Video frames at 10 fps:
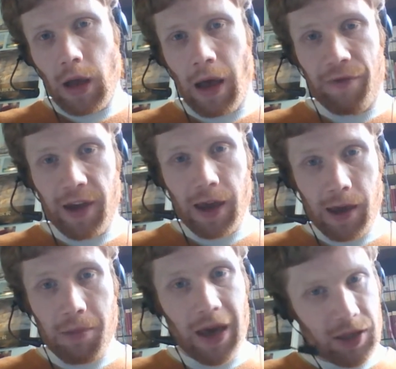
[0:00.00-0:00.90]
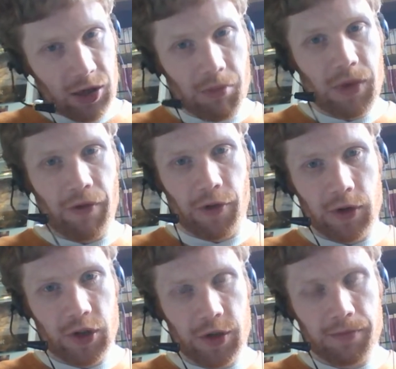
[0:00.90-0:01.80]
I think it can make some
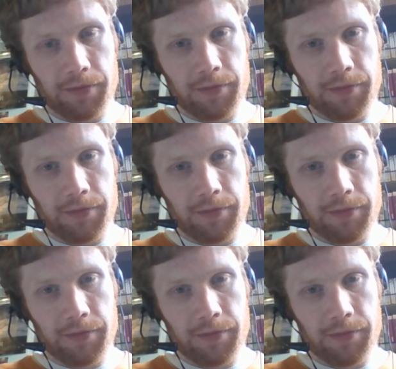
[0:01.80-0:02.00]
difference.